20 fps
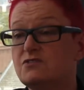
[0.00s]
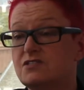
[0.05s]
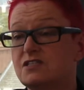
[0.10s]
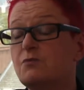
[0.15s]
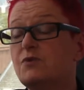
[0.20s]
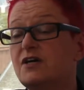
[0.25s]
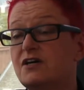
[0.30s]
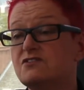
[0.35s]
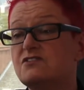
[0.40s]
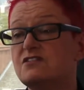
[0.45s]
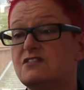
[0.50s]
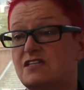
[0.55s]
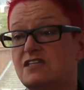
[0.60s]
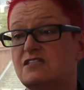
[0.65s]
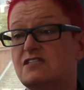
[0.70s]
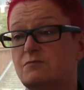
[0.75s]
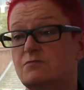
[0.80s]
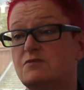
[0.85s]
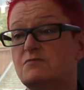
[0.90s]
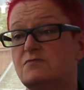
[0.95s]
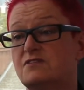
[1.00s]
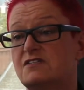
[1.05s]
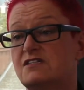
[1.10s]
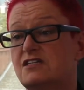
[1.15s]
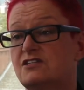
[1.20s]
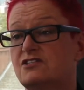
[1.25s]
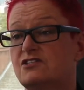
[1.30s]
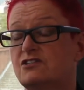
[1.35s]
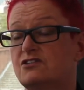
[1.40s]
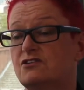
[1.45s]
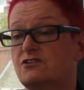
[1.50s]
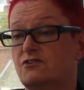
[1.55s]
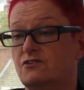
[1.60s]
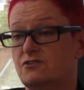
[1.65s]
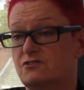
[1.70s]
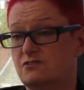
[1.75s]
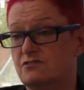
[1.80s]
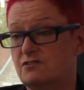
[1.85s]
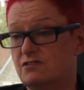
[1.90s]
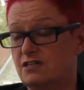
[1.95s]
someone else had set up a petition
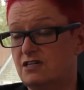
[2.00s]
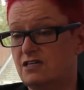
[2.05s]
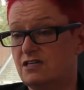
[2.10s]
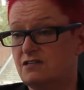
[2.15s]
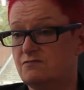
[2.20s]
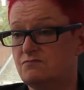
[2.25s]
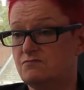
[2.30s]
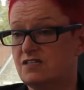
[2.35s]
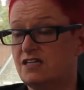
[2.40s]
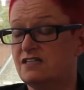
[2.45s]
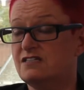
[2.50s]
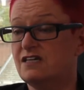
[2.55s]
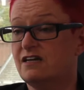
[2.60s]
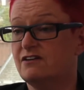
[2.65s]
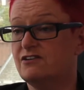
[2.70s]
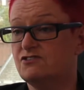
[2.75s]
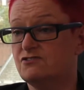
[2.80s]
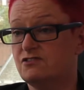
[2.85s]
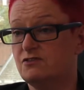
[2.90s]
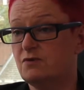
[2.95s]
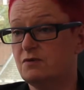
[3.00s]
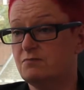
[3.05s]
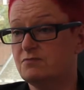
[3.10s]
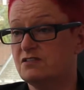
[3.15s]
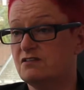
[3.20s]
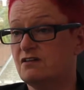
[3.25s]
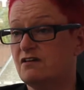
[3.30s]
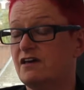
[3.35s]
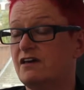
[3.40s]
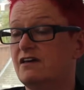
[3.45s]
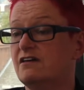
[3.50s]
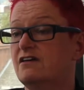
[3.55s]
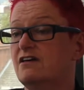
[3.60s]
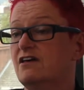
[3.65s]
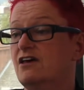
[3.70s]
on the 10 Downing Street website,